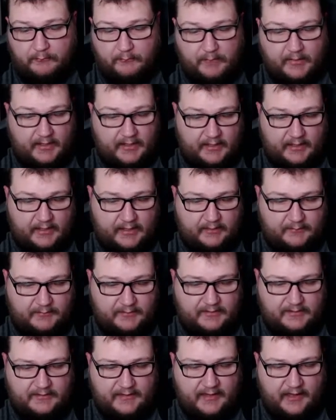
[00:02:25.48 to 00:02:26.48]

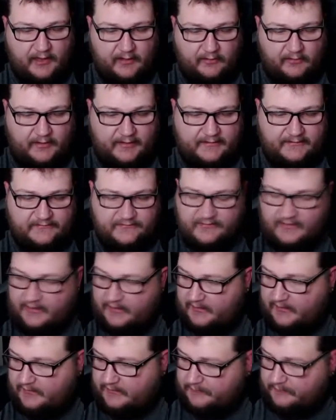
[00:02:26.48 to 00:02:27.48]
Maybe. Now, like I
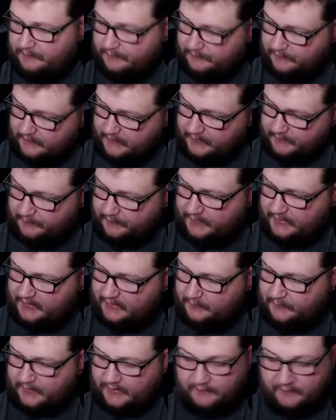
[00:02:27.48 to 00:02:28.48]
said, in
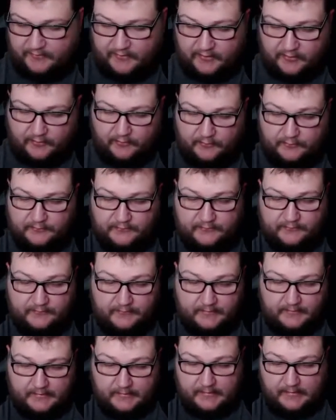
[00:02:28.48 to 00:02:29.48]
many of my videos,
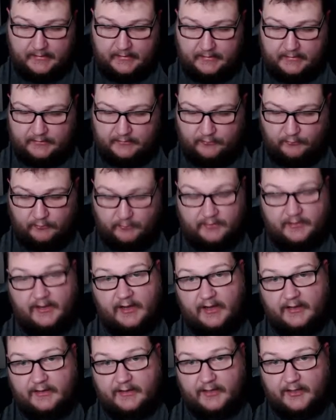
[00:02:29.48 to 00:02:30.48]
you are
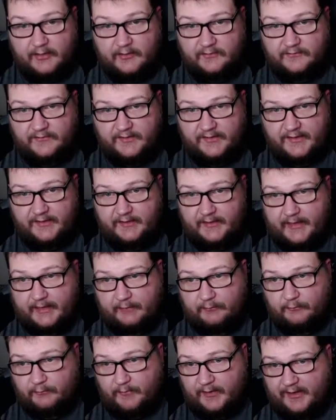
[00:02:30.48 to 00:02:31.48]
not guaranteed a
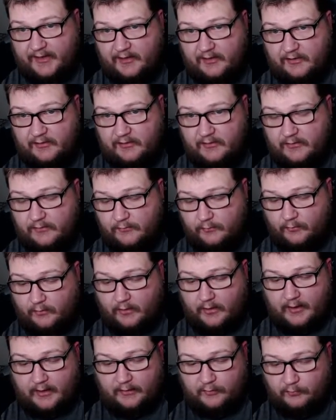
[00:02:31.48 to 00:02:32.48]
rare or a
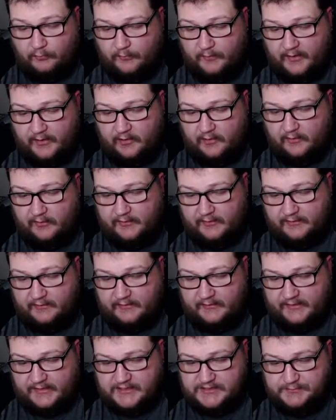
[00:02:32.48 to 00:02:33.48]
hollow rare
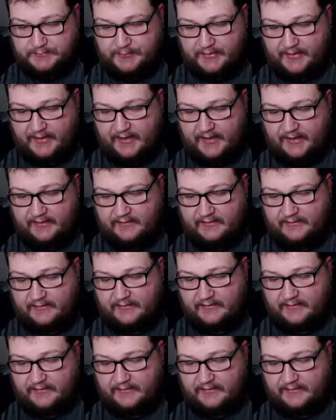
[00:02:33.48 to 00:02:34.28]
in each pack.